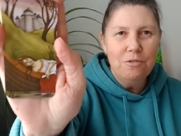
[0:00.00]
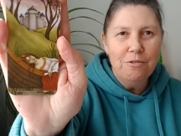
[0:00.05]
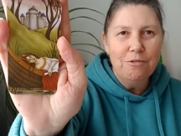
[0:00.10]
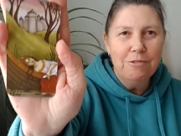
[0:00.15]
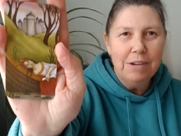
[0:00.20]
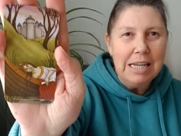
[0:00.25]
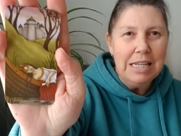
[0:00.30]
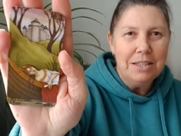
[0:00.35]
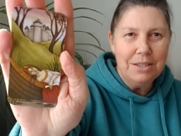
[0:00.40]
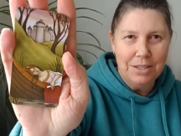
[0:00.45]

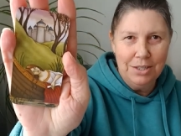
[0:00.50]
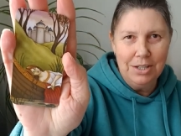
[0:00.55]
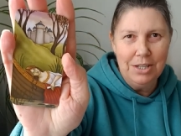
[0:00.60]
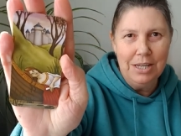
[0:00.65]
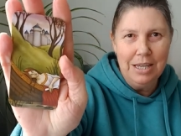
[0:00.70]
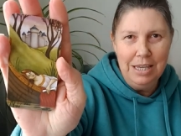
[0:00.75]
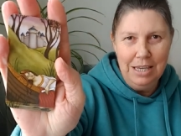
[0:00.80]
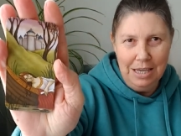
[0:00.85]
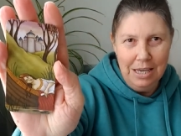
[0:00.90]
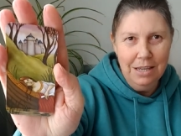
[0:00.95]
rest,
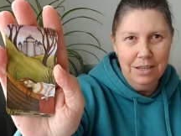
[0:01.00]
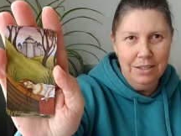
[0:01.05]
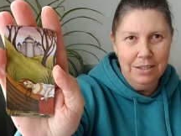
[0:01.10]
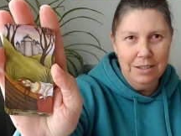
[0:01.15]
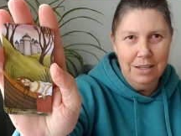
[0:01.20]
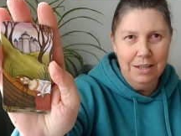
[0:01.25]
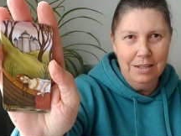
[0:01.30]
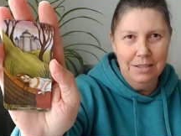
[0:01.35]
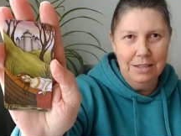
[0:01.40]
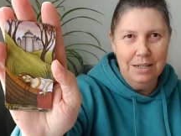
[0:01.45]

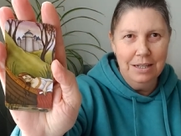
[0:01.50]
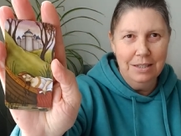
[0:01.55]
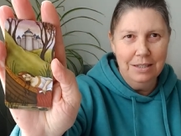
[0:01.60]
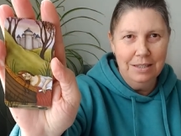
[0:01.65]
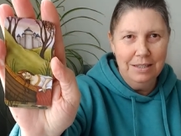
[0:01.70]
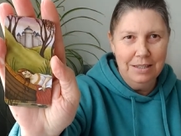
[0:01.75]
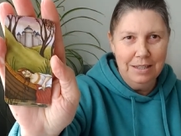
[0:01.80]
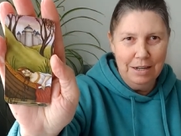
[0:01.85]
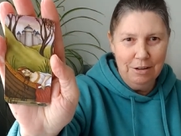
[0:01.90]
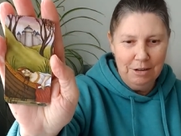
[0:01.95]
yes, is
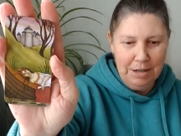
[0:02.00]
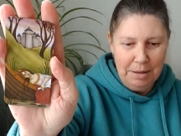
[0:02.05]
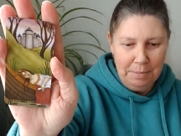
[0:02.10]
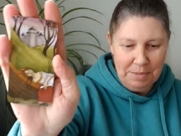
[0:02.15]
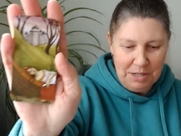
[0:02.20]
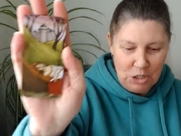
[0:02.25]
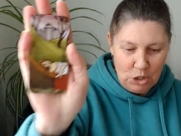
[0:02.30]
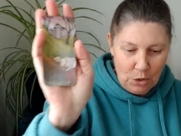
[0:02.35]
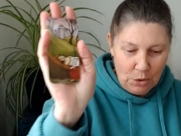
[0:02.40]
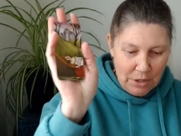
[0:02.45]
necessary,
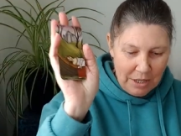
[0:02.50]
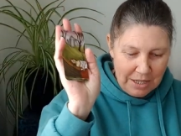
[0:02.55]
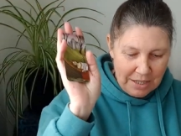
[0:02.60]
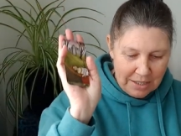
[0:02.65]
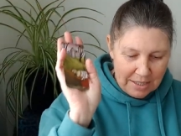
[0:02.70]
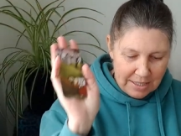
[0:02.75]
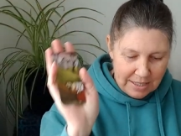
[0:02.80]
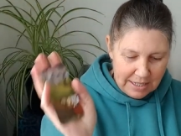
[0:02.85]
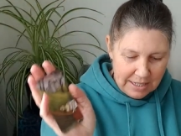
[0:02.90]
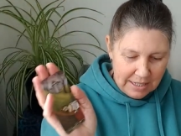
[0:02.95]
but don't get
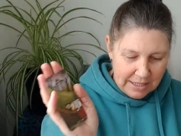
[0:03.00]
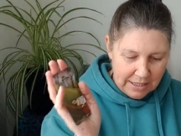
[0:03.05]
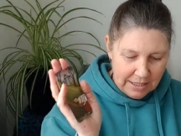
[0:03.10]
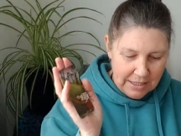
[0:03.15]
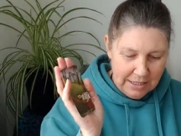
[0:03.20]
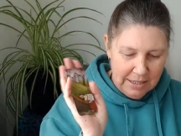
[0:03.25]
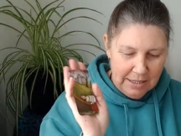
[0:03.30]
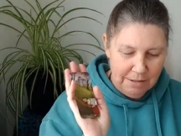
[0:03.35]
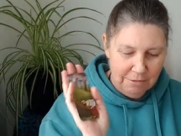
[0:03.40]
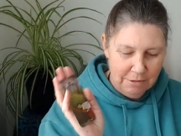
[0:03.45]
stuck
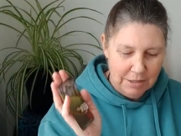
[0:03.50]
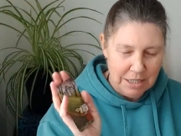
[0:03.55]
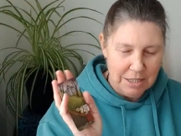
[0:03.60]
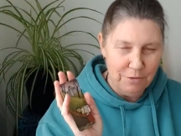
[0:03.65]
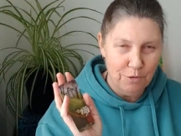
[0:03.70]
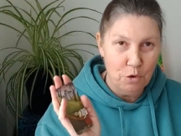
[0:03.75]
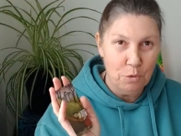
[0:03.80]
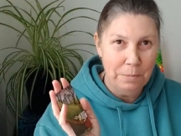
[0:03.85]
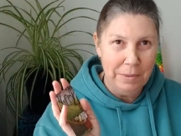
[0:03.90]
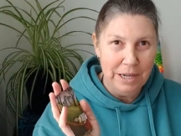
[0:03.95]
in the
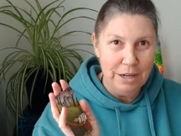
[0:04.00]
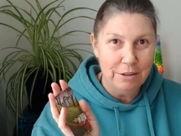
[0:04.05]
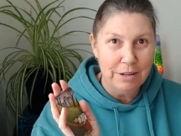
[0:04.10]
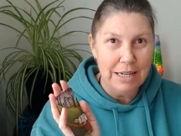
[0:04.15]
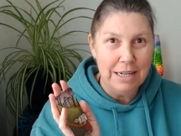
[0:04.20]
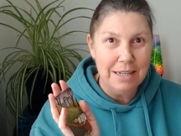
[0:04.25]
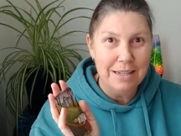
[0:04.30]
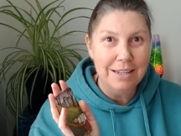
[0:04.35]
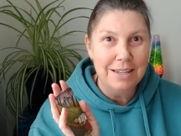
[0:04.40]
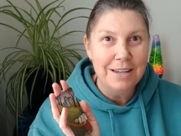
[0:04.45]
restful
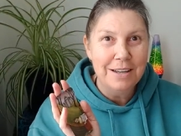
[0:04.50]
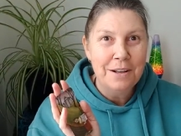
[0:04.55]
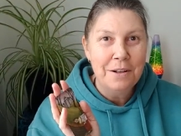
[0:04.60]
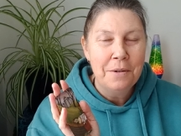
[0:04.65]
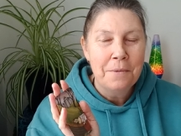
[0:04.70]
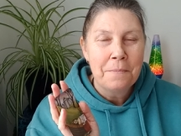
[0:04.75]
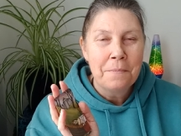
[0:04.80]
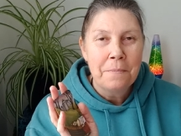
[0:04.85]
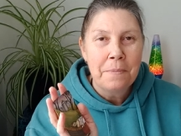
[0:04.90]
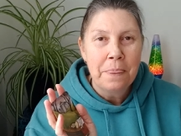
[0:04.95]
period.
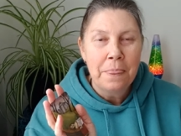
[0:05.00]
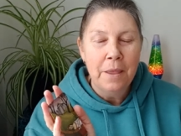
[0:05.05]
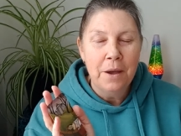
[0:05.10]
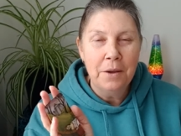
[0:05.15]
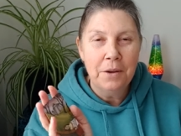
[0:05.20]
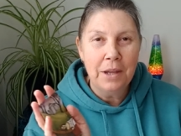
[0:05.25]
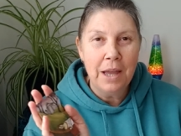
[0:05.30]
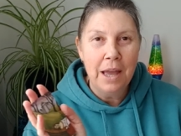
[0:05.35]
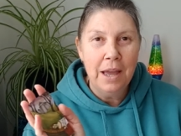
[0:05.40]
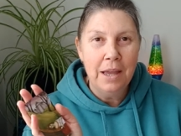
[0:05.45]

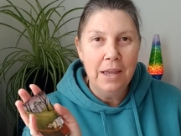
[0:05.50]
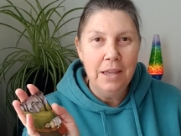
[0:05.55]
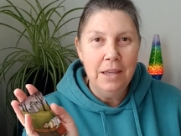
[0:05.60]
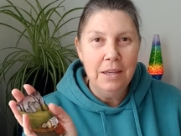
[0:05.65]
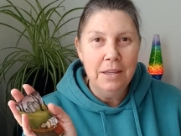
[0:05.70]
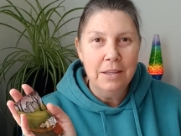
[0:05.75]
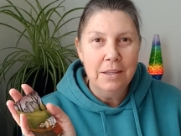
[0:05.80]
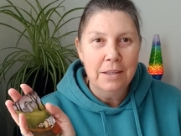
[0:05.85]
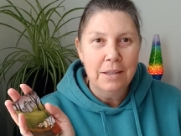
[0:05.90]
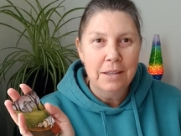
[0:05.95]
Okay?
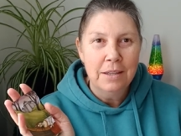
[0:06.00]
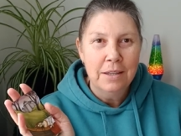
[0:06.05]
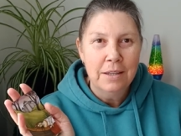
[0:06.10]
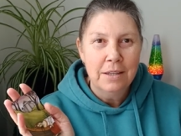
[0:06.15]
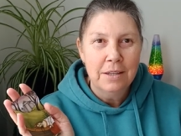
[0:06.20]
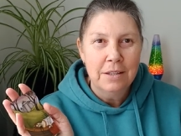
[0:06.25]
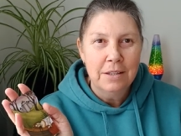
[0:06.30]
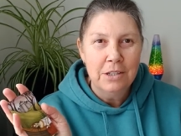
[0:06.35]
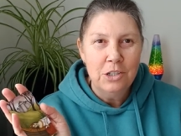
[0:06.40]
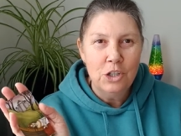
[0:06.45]

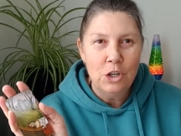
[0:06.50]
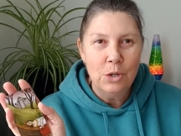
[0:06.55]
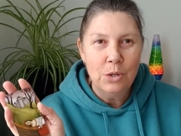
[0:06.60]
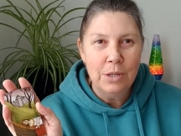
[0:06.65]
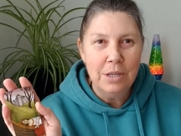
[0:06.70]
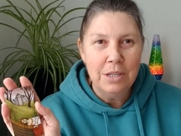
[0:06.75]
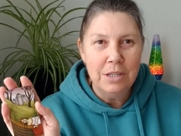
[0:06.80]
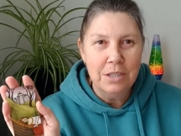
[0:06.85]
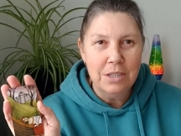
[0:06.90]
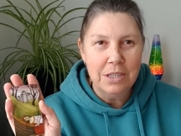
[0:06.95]
Don't
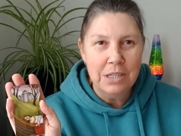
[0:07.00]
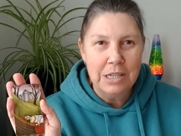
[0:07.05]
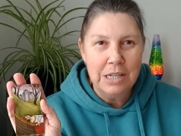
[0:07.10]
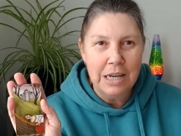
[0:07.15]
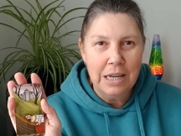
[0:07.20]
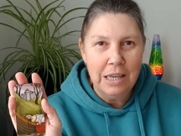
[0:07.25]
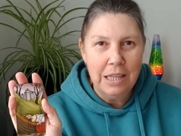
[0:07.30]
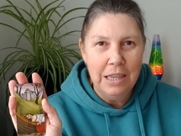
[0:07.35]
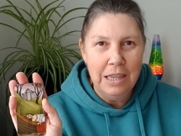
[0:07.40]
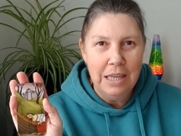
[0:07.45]
get
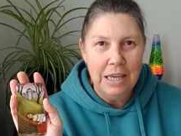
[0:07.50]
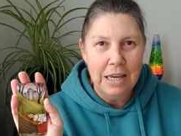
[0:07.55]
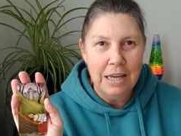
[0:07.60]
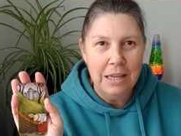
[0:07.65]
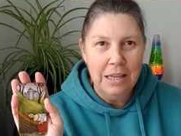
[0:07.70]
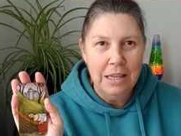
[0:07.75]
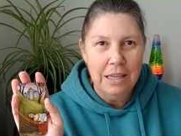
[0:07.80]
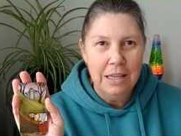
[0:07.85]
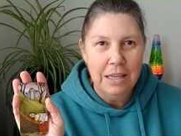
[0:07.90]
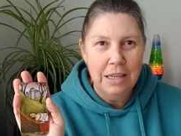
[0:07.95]
stuck
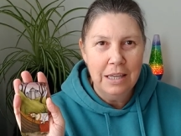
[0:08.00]
there.